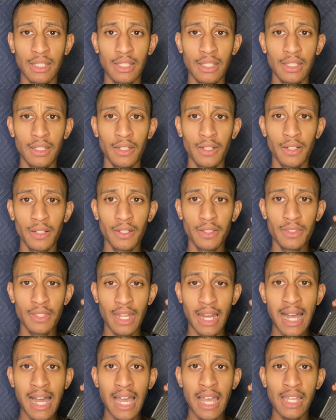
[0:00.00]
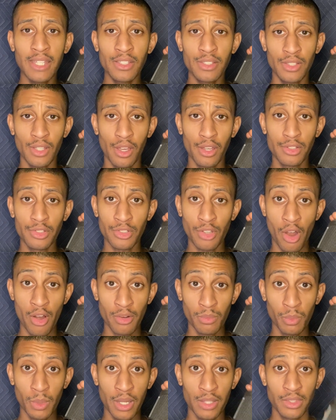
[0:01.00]
here that I
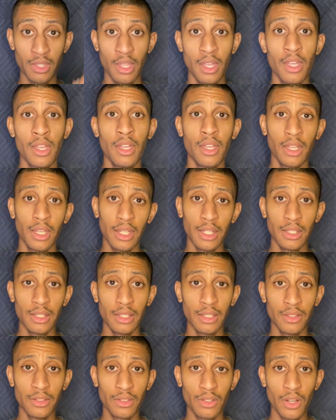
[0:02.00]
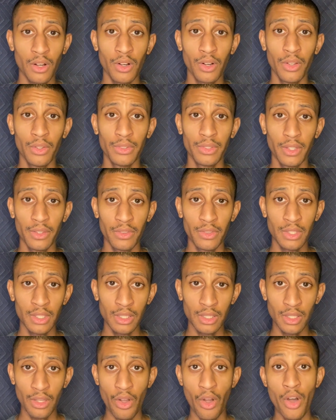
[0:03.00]
started with. It is called
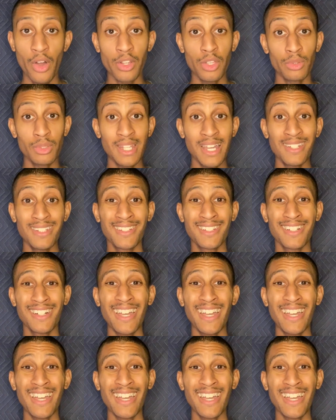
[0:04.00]
the Technica